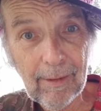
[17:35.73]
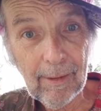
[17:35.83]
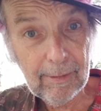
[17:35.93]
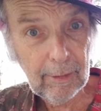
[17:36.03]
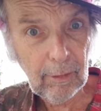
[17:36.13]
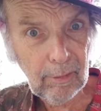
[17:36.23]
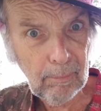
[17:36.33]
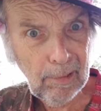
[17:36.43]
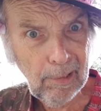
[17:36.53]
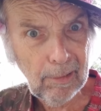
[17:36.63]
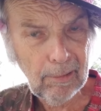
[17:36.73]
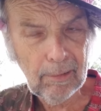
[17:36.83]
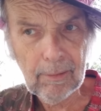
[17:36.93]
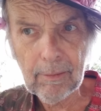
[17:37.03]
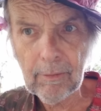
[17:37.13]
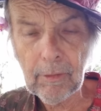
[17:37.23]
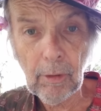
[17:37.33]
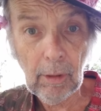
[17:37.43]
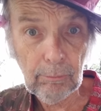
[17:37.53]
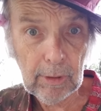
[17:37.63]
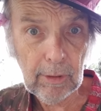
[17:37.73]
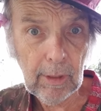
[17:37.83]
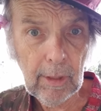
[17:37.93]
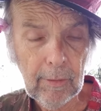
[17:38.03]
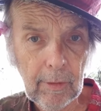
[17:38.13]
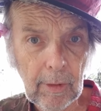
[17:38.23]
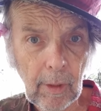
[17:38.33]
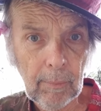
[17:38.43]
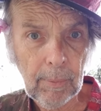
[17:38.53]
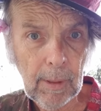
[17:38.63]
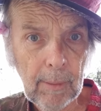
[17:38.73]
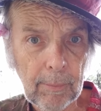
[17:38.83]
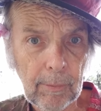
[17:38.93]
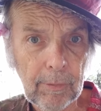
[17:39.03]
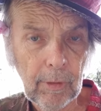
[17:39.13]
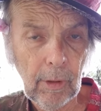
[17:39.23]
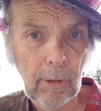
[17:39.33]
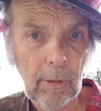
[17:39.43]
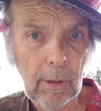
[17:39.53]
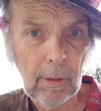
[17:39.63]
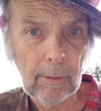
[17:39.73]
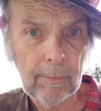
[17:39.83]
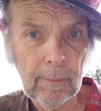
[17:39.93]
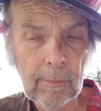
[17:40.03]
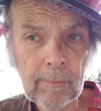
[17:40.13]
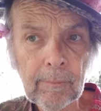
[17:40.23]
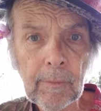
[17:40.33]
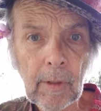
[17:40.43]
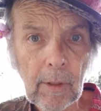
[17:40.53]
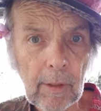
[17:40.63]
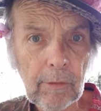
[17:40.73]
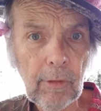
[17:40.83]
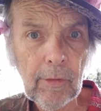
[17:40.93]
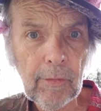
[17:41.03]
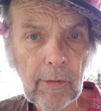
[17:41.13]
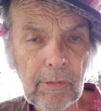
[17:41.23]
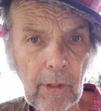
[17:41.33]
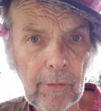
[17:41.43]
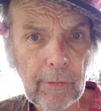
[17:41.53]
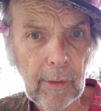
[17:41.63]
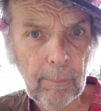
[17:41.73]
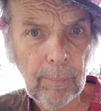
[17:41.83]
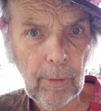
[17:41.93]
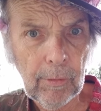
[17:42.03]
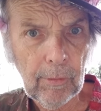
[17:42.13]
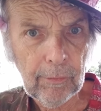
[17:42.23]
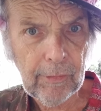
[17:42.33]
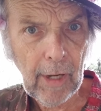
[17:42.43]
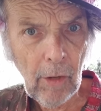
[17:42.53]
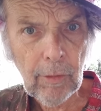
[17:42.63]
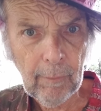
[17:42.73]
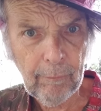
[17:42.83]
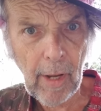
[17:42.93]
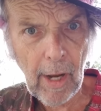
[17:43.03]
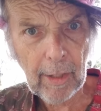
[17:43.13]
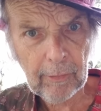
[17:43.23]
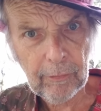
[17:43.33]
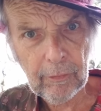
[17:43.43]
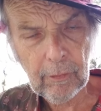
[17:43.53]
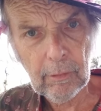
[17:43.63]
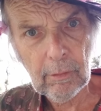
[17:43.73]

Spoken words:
I need to go to bed. So we need the young people. So Andre suggested I put sound effects.